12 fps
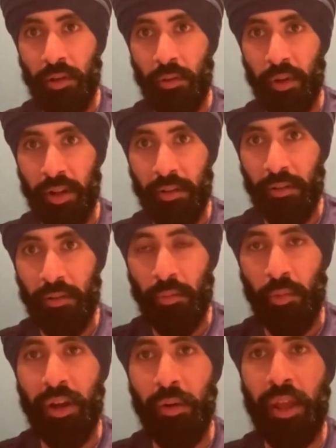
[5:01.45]
Well,
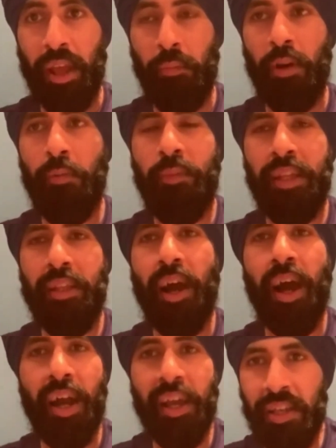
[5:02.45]
what would be the
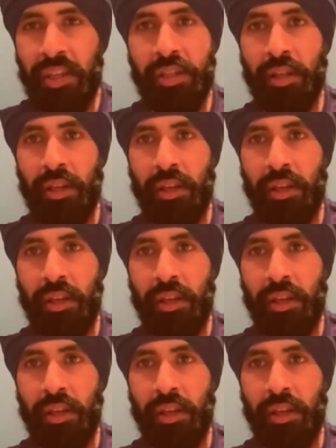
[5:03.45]
highest